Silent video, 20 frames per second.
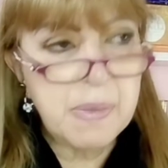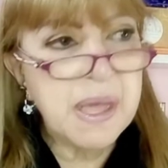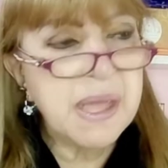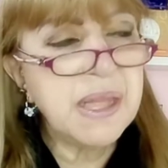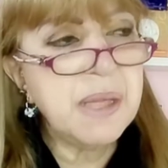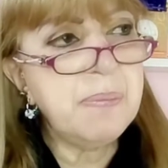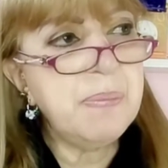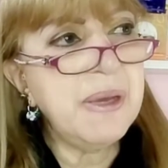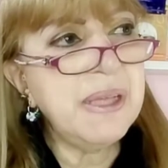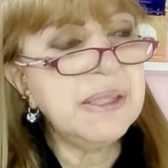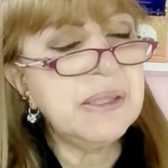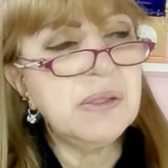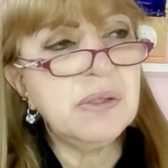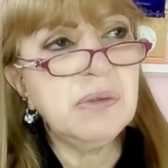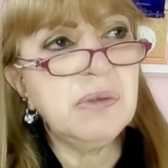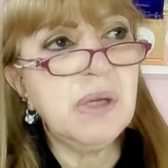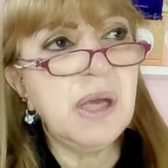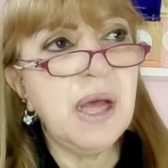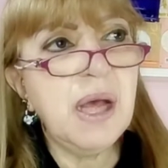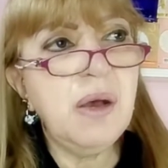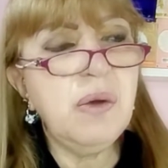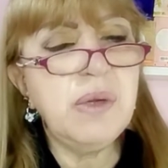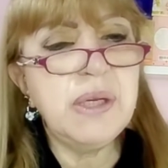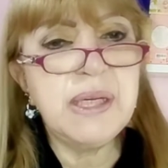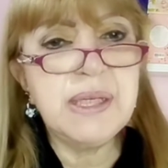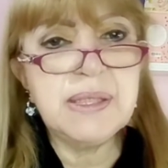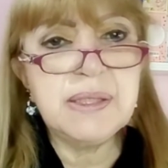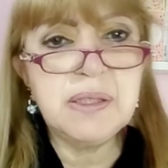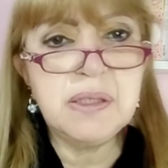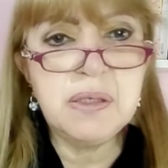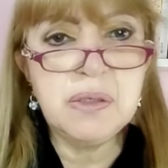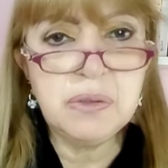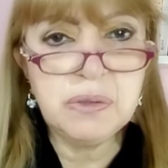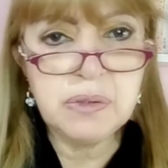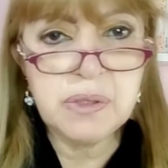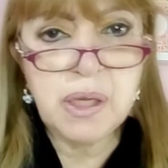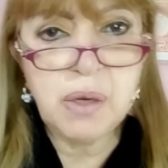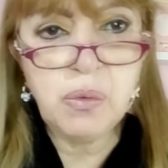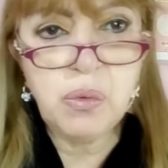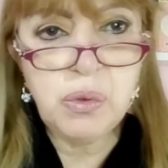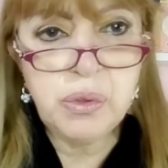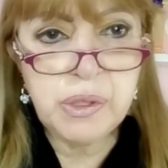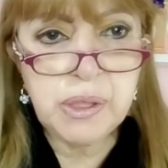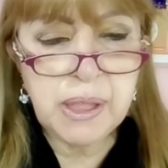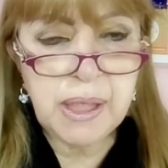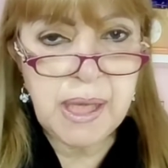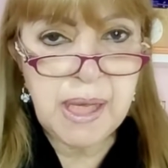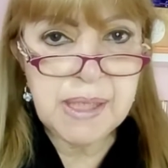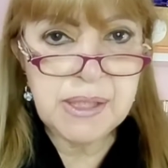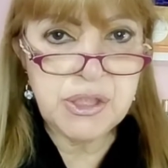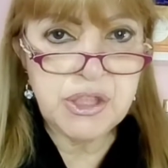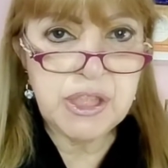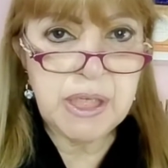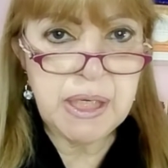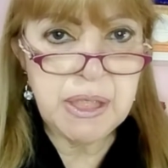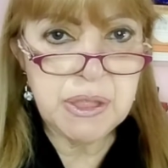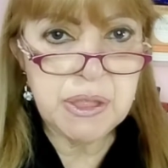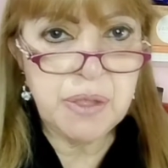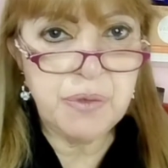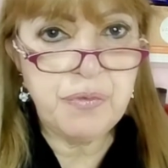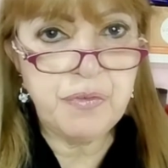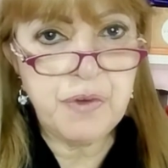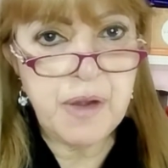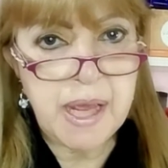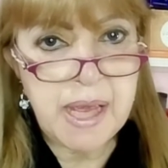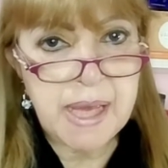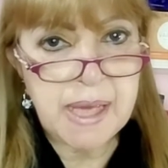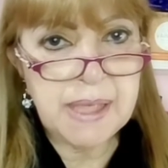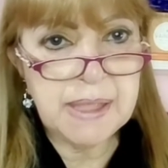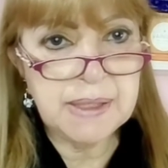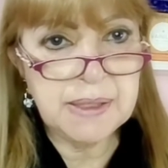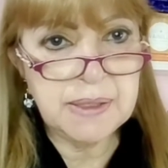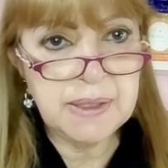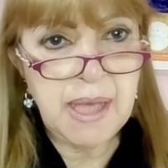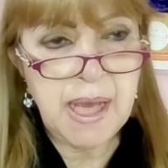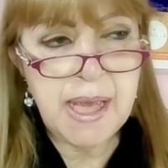It depends on how it is used. The wood can change the fragrance.